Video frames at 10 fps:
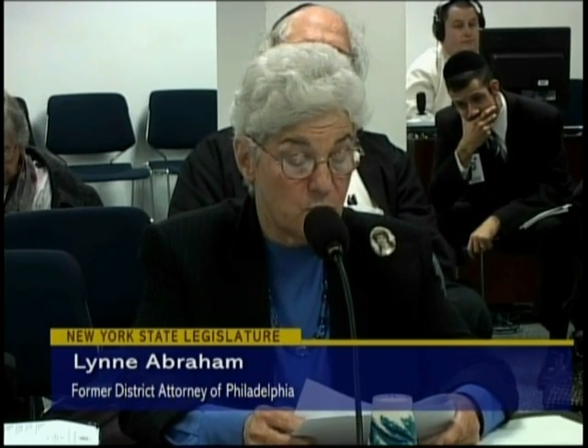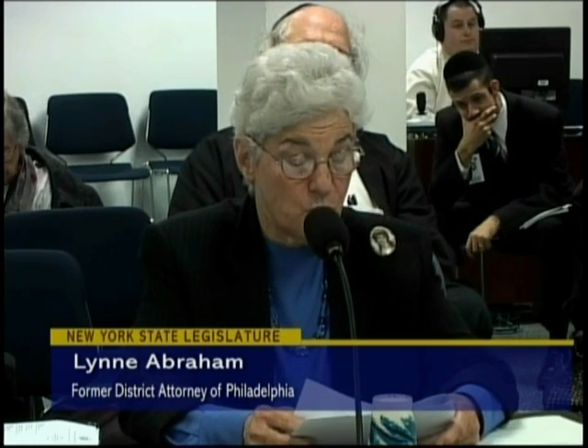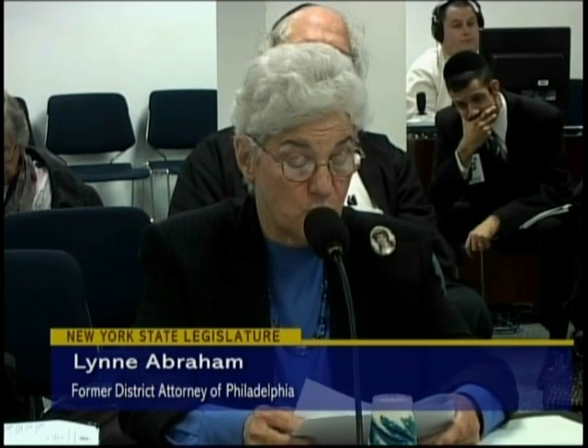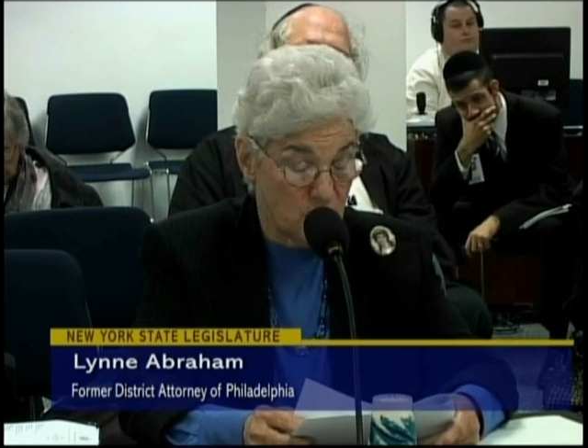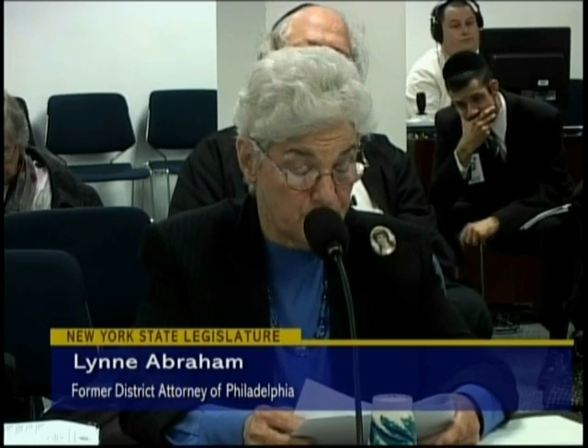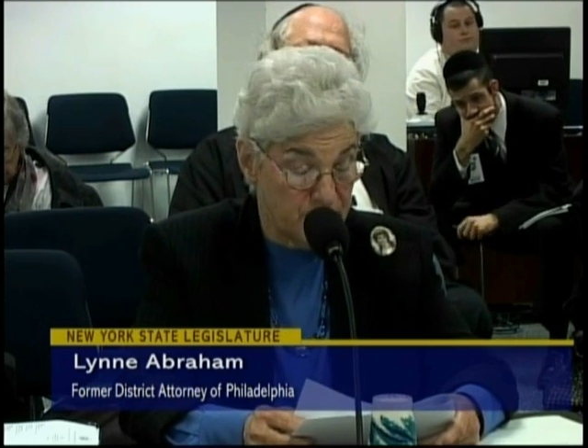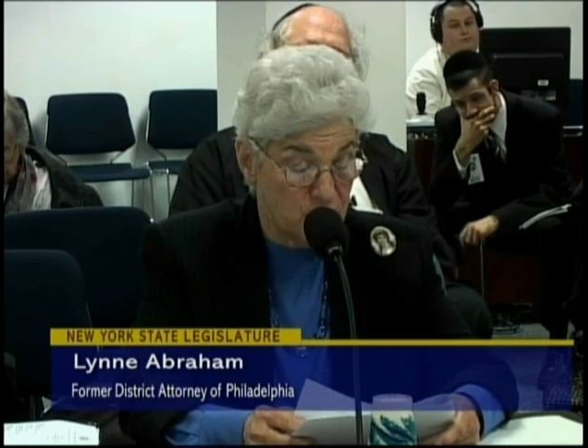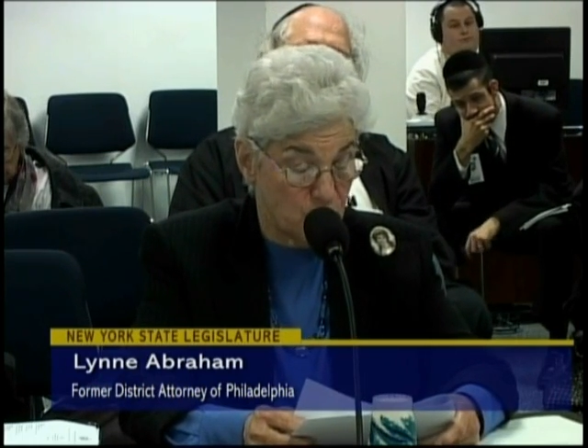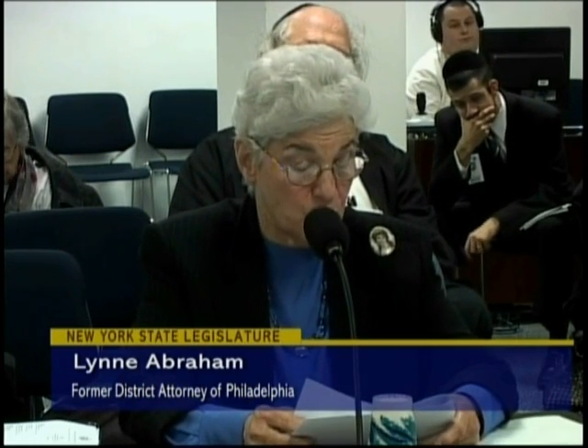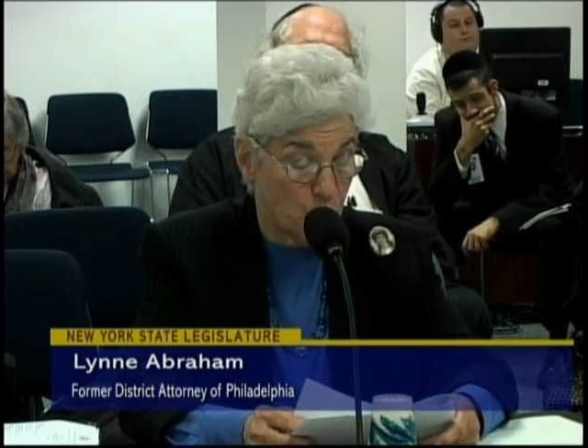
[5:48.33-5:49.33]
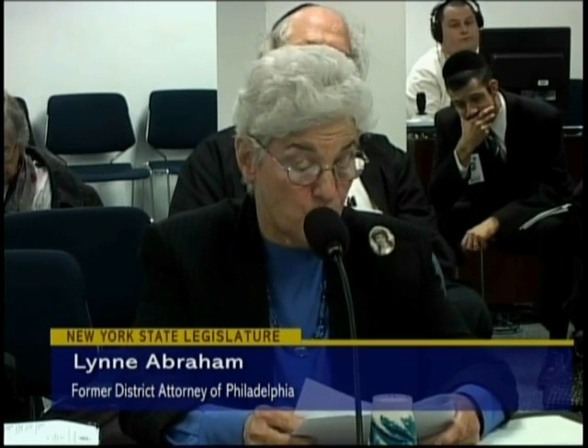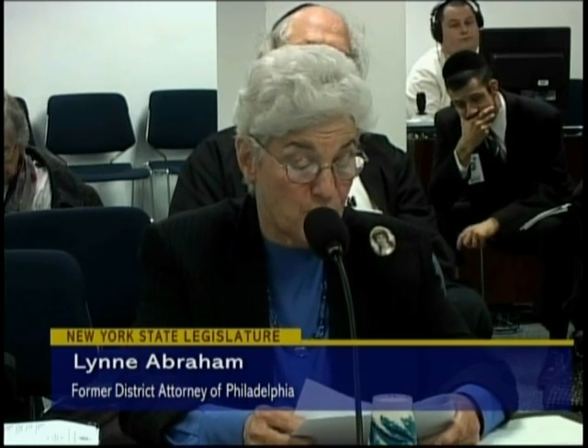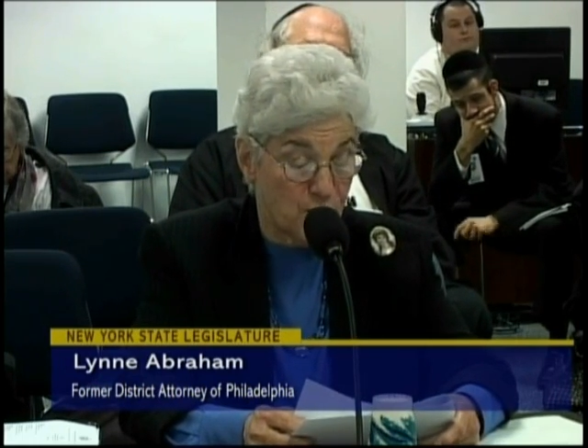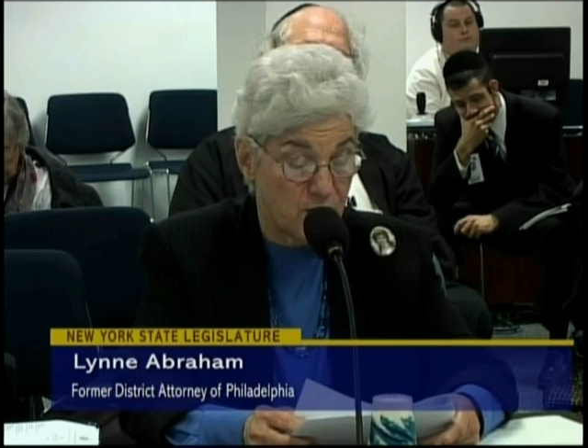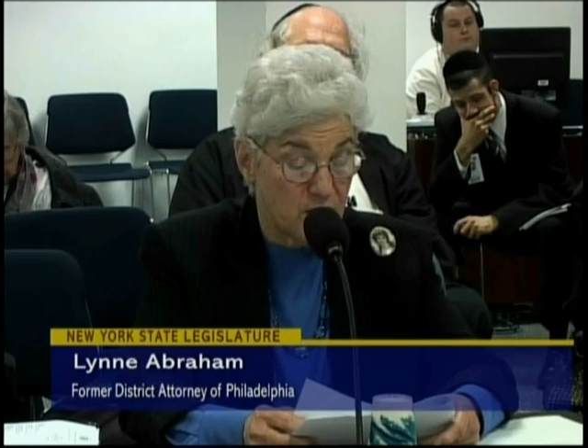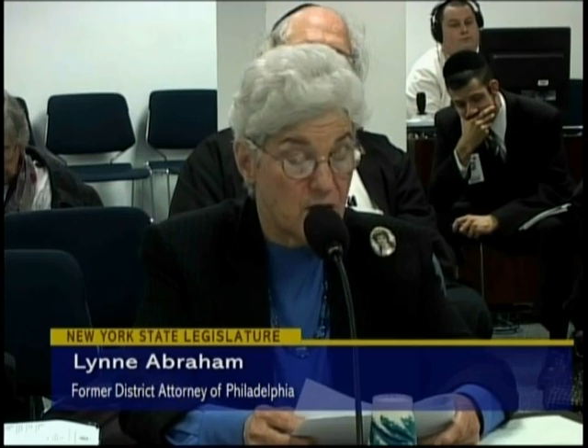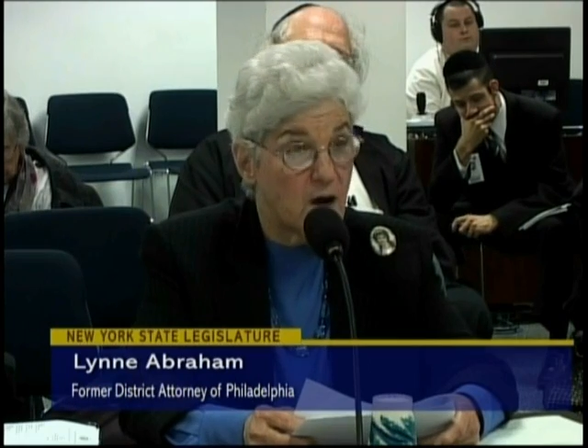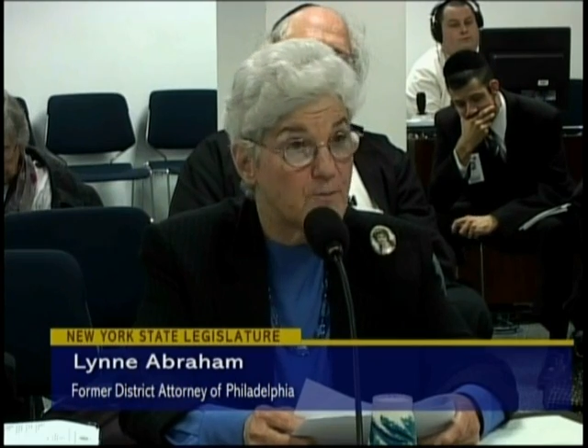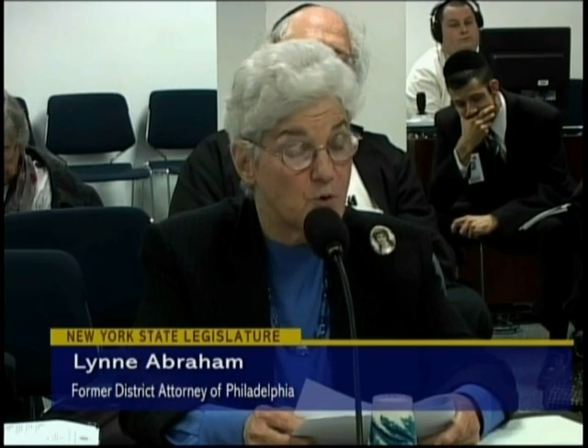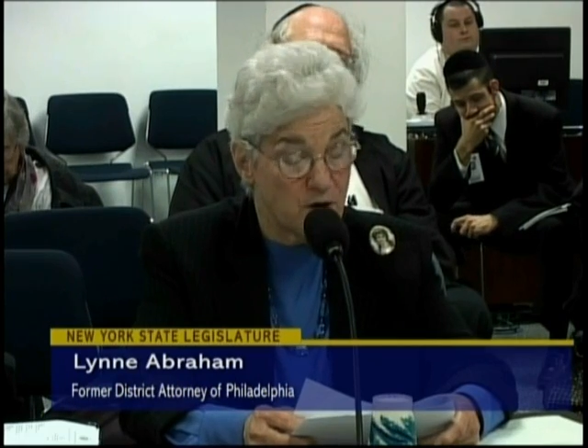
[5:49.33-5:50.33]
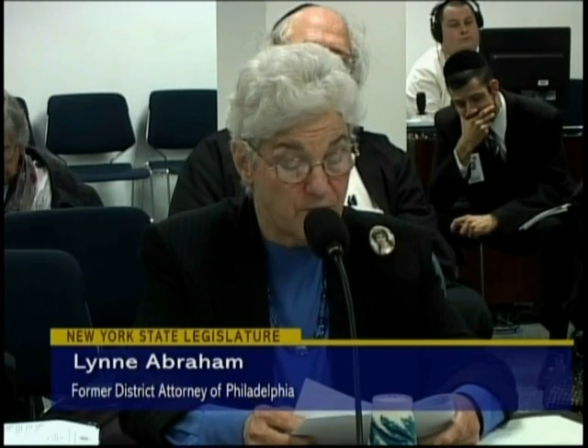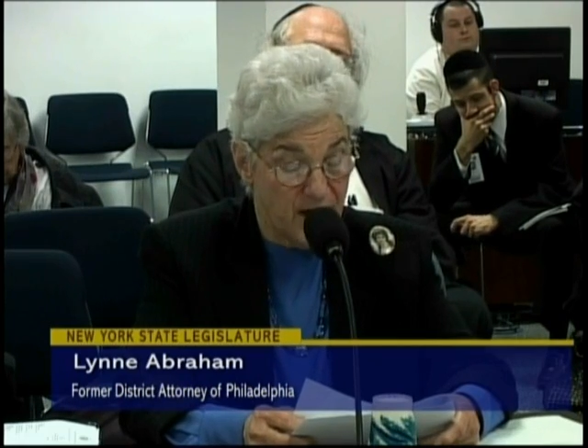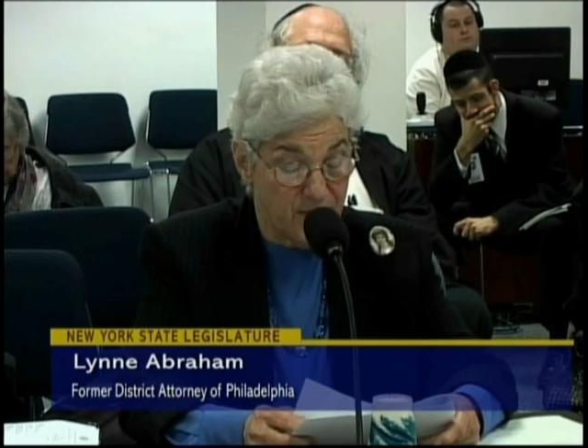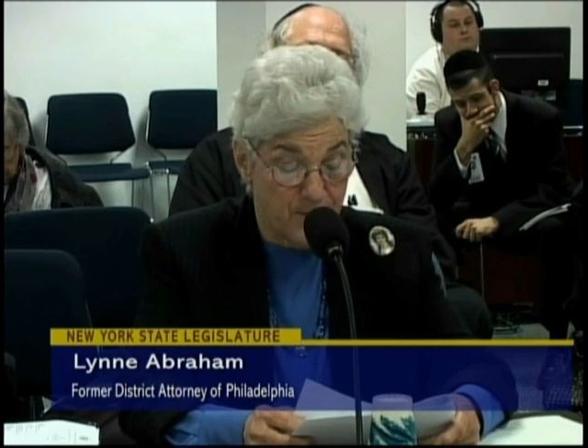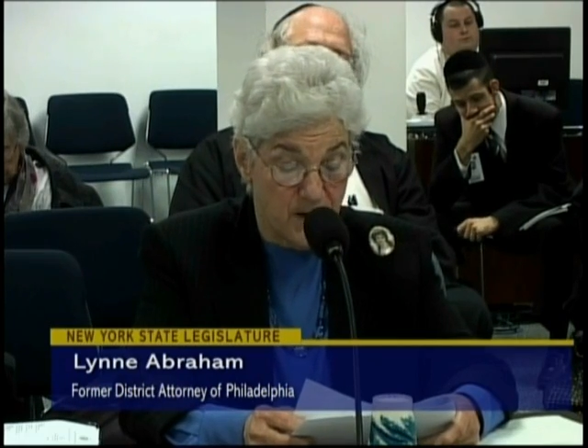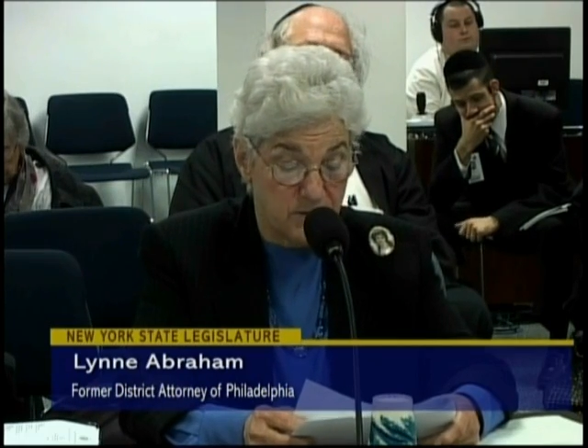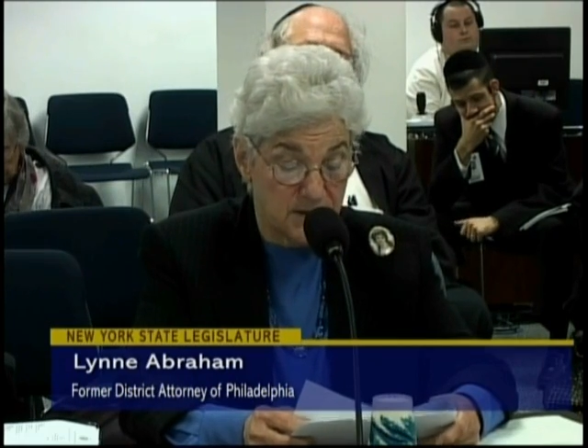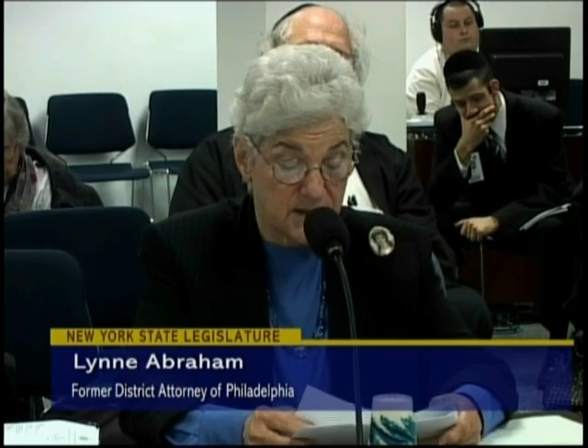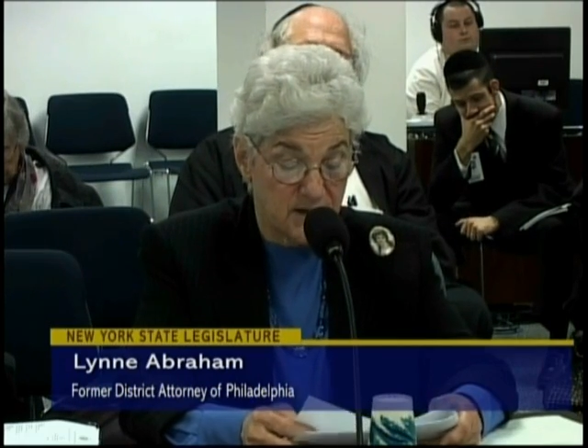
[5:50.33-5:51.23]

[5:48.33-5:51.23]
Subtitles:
will be, or were, are borne by the public.